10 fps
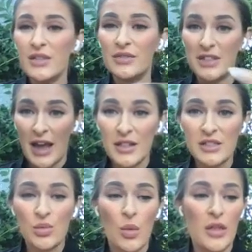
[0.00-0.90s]
of
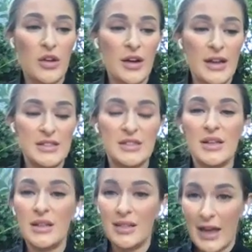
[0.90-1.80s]
deaths, whether it's
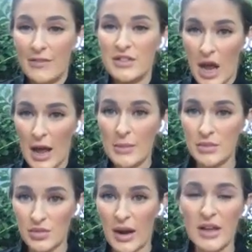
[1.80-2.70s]

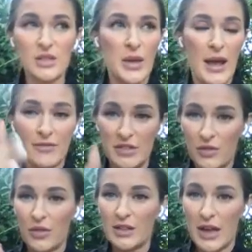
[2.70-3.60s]
lifetimes, right? Because we have
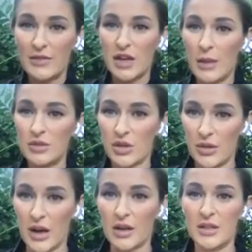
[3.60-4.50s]
different lifetimes
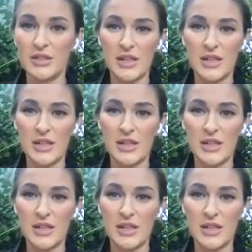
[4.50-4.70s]
going on at the